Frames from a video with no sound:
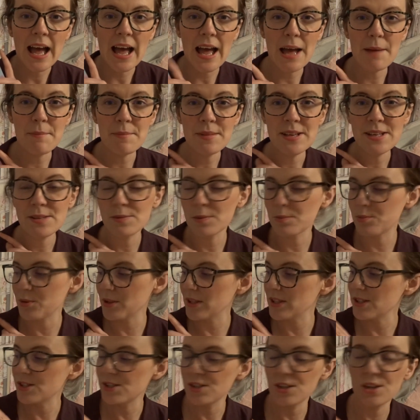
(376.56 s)
and these were
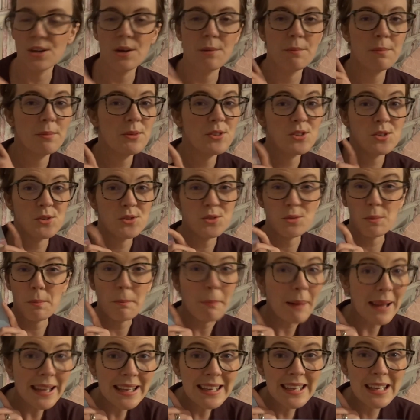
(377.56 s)
brilliant to do some
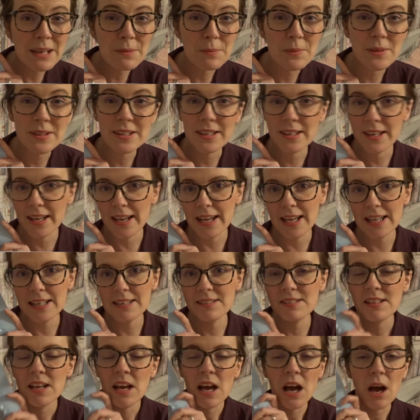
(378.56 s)
baking with the
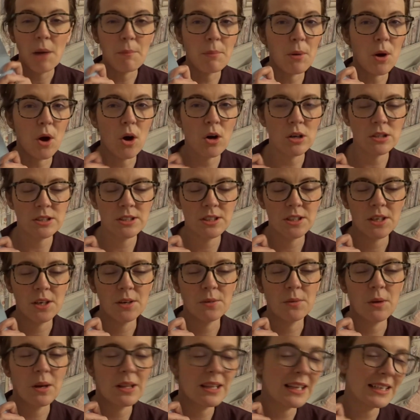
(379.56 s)
kids. But
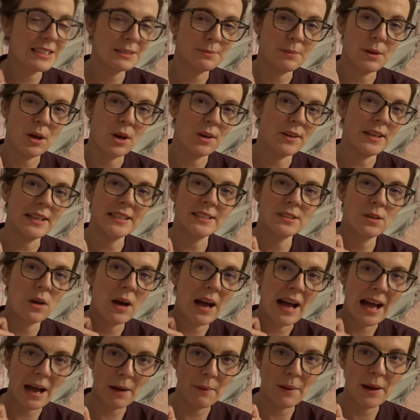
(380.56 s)
also, let's be honest,
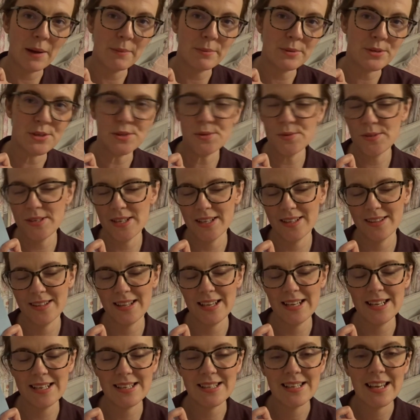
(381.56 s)
how I've been using
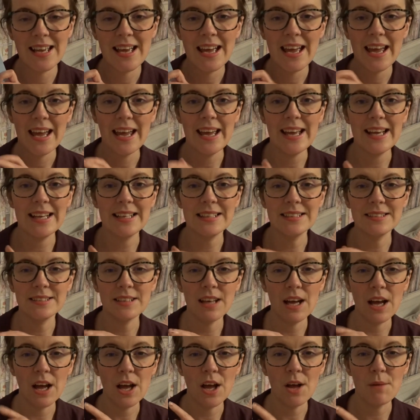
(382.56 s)
these is
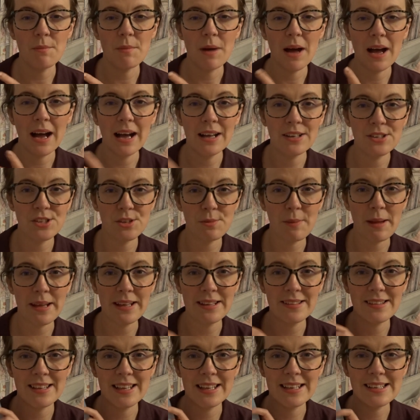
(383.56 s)
to
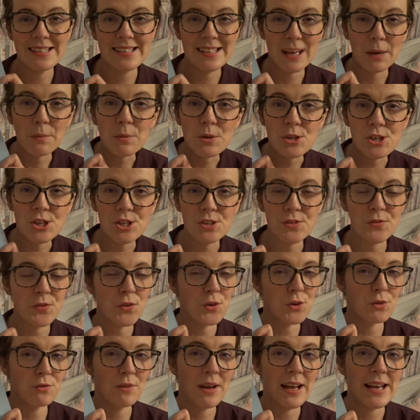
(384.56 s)
make the sandwiches
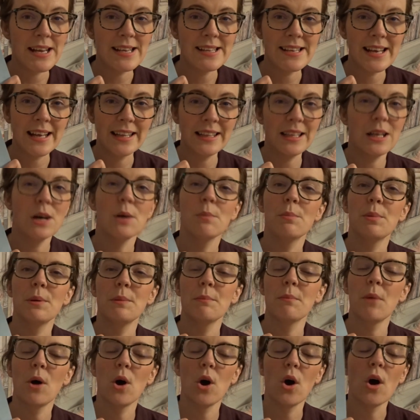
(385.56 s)
for Grace a little
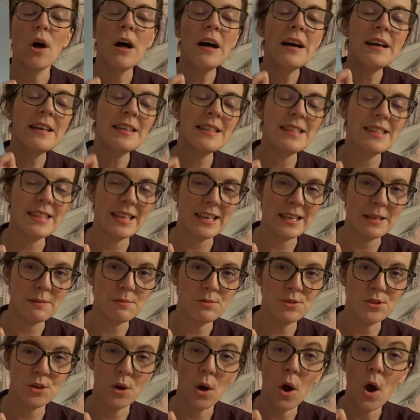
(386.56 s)
bit more
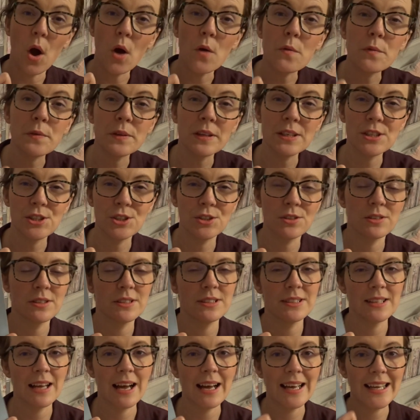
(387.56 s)
themed, so hopefully she'll
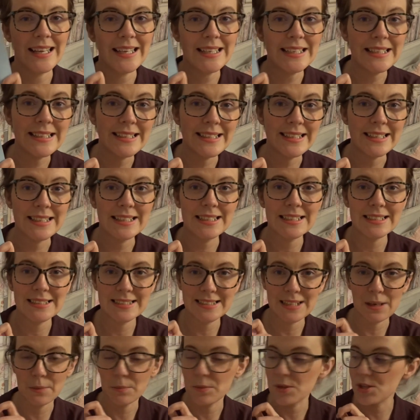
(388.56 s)
start eating
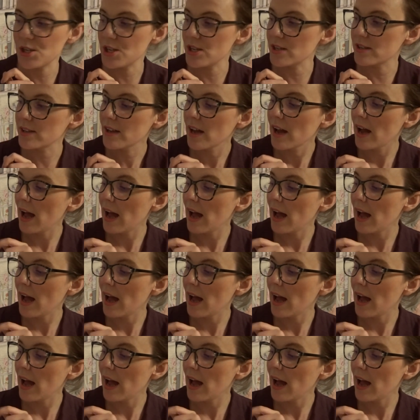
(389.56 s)
sandwiches.